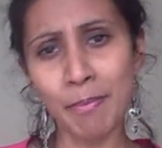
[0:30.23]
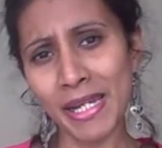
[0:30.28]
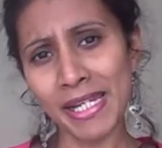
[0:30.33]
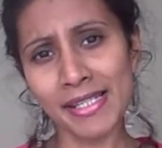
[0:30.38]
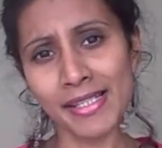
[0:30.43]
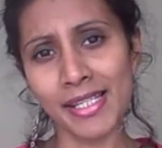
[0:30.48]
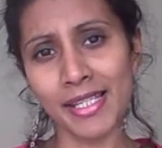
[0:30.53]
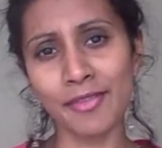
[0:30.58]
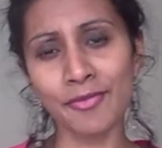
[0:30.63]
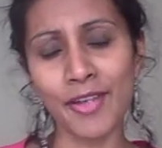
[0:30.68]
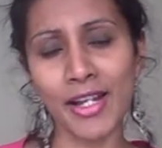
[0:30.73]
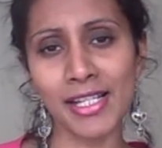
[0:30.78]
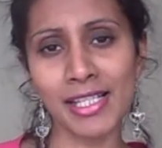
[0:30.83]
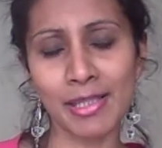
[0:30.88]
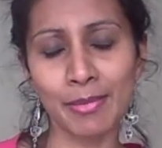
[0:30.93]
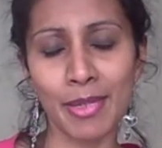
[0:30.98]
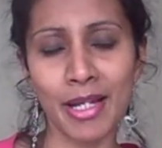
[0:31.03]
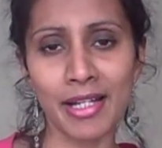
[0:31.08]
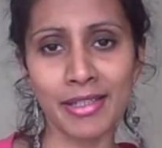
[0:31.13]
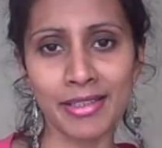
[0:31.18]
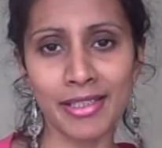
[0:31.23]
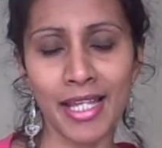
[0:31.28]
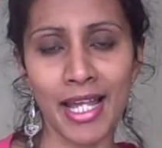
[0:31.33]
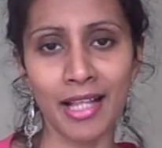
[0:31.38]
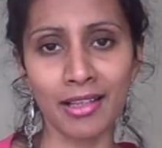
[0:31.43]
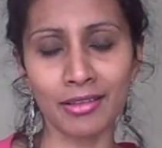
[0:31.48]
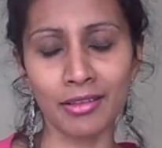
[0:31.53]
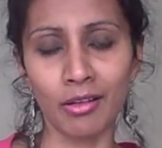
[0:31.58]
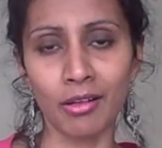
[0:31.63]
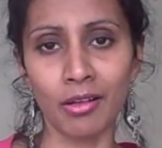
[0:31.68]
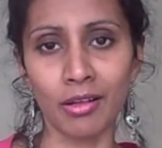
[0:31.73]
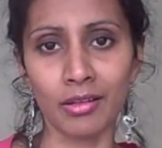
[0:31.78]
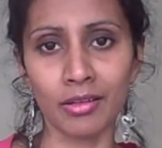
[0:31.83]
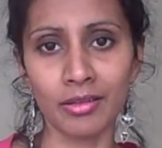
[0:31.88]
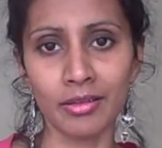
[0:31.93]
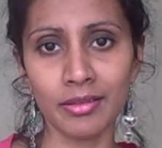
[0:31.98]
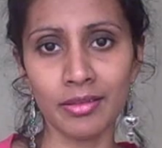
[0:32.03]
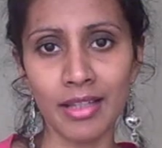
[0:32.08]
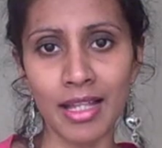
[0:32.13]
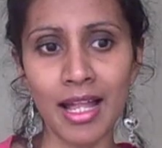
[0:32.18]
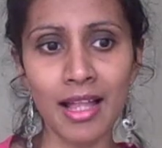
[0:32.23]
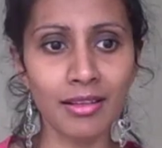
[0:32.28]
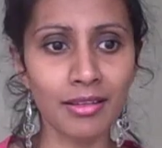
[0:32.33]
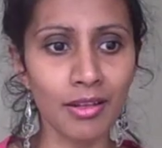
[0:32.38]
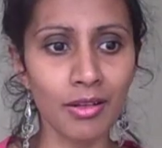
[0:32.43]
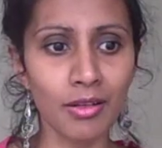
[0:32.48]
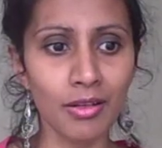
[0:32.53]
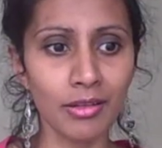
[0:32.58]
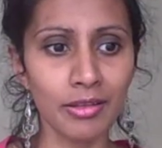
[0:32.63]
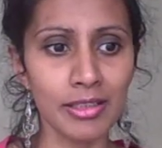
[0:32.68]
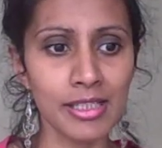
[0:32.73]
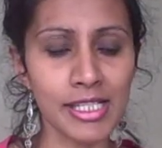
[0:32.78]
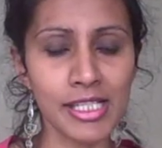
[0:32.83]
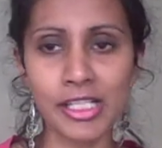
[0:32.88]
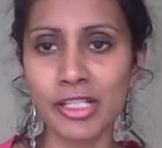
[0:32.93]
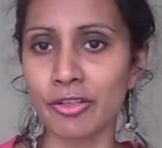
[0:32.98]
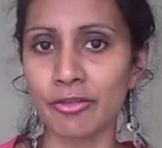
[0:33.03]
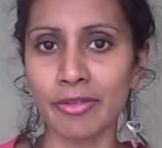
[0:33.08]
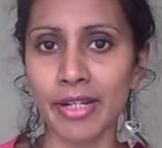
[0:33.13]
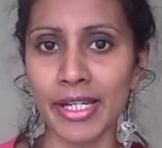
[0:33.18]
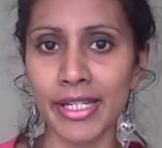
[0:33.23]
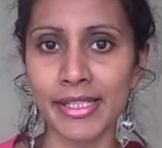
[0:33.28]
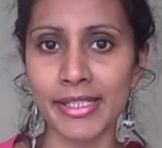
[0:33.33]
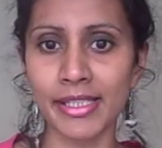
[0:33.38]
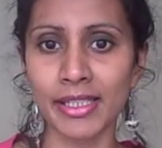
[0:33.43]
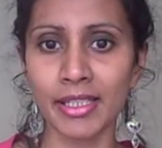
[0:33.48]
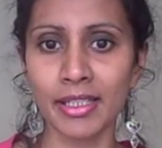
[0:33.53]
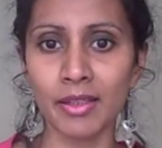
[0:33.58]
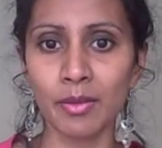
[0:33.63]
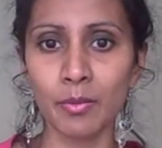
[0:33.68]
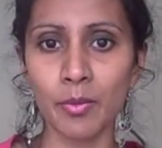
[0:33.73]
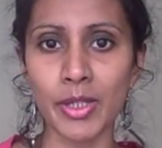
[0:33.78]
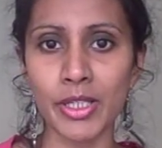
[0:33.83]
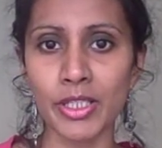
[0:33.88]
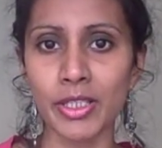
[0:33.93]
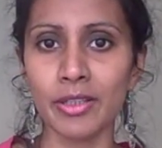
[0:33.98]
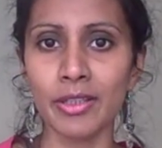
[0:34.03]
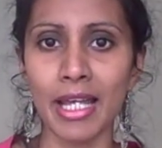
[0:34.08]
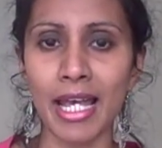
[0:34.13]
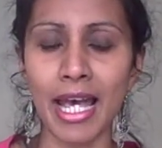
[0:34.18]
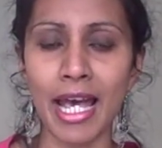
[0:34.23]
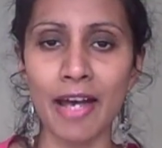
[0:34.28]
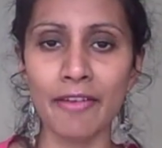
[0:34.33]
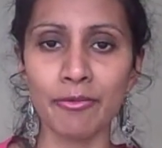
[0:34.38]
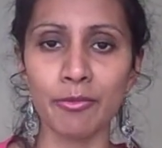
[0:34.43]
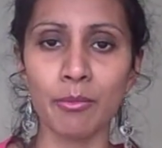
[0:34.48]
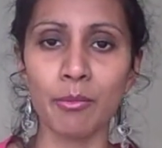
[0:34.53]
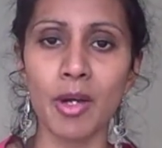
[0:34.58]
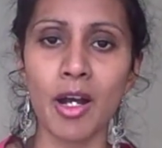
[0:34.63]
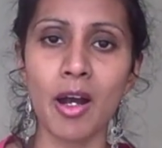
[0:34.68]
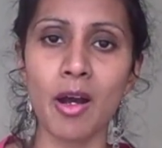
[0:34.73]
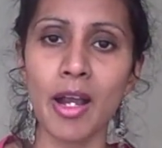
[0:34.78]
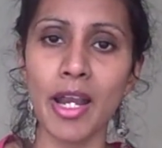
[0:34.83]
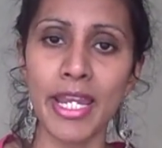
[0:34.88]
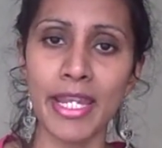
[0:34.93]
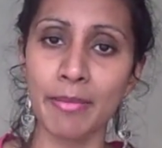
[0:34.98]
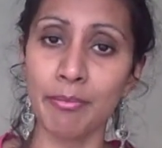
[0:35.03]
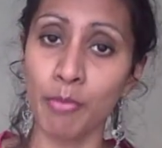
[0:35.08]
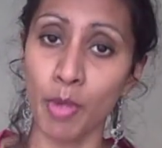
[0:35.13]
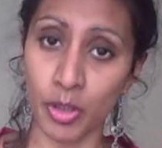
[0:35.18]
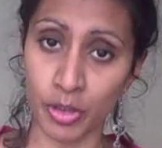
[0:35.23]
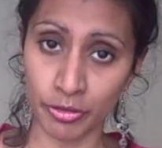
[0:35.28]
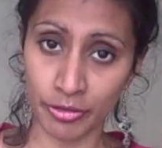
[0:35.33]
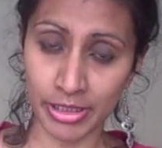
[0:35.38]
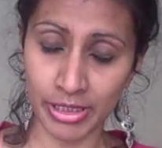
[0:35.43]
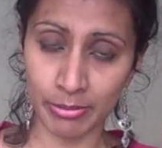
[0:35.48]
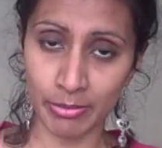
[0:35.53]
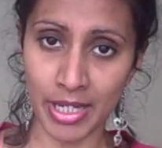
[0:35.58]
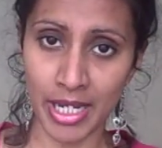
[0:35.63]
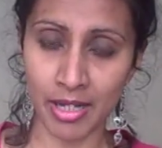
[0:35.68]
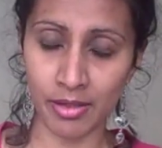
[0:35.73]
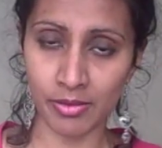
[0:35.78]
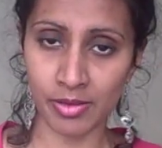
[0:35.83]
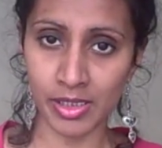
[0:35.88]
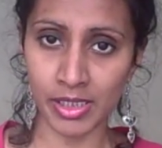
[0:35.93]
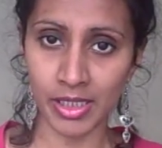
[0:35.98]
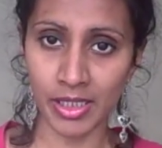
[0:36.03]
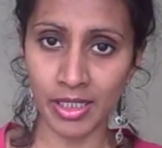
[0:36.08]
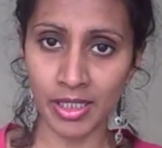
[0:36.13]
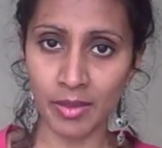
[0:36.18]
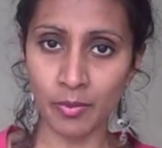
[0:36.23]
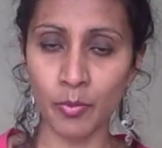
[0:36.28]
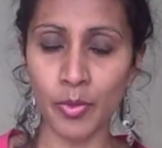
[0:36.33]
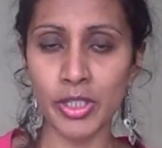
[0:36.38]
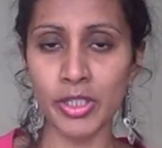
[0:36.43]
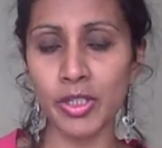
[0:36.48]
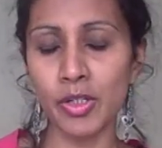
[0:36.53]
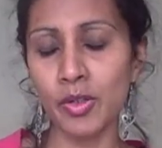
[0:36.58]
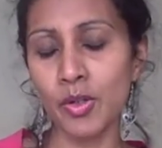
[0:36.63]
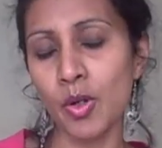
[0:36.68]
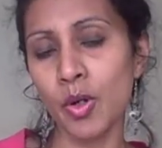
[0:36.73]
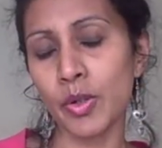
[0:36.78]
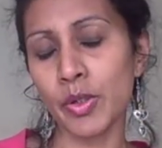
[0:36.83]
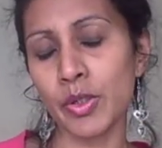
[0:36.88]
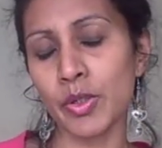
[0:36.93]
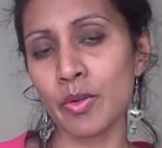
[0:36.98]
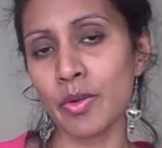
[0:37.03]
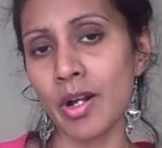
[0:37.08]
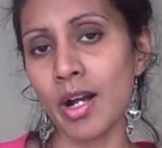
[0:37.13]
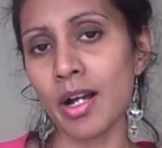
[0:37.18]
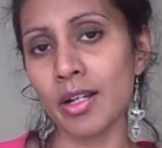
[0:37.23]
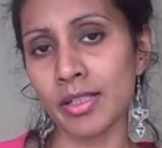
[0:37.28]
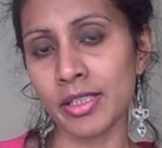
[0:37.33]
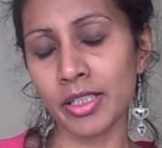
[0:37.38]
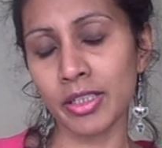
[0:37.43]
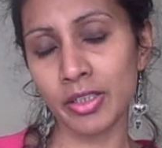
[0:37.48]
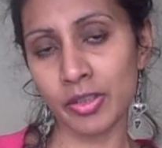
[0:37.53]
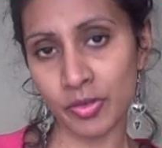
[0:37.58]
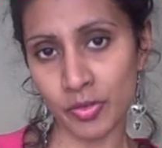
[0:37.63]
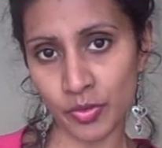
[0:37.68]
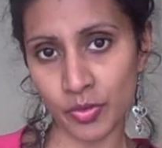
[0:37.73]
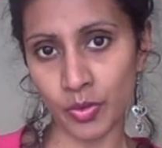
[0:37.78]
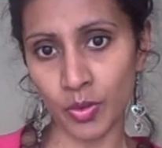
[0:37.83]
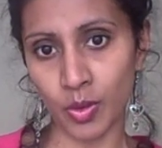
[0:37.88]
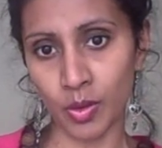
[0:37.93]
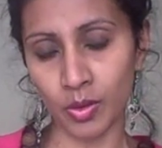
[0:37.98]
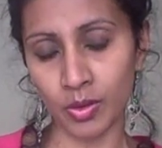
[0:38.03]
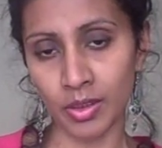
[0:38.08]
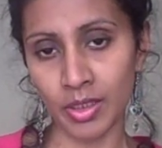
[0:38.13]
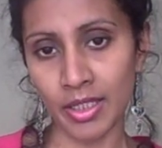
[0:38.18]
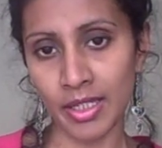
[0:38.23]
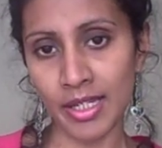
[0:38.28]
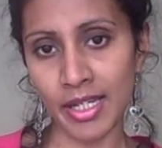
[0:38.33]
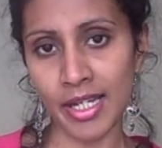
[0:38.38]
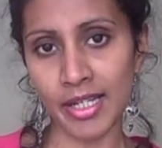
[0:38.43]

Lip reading: basic facts about alcohol. Alcohol is great when you have in moderate amount, when you know you're under control,